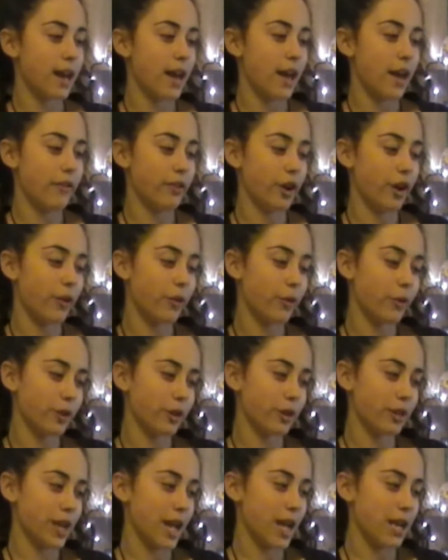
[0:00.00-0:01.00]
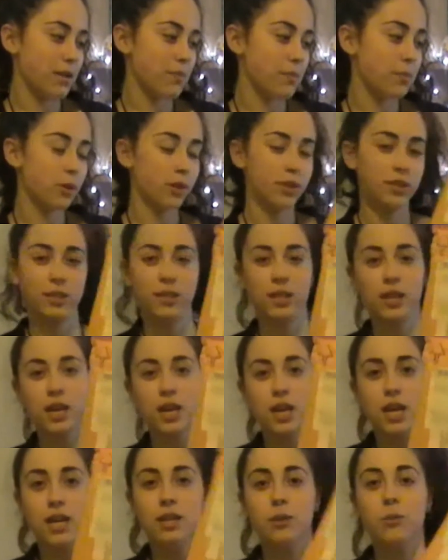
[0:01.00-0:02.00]
I have not ordered any books
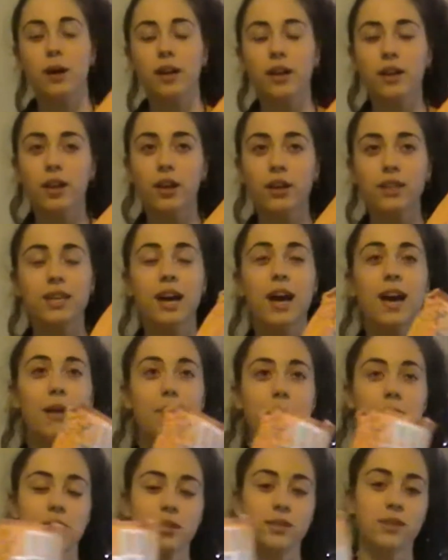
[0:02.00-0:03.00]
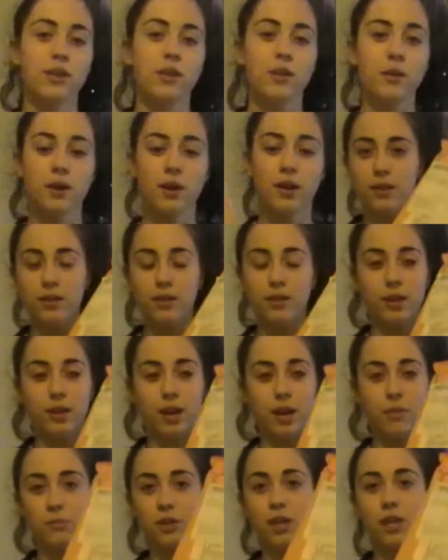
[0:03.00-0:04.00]
in quite a long time, so
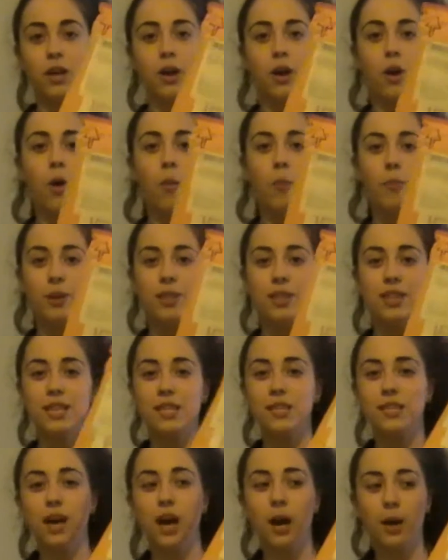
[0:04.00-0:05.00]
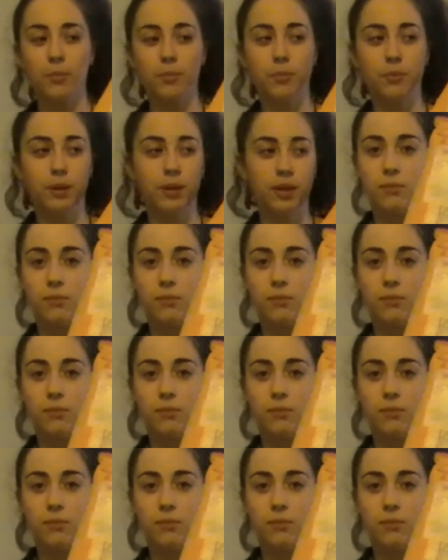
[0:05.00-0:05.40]
I'm gonna open this up.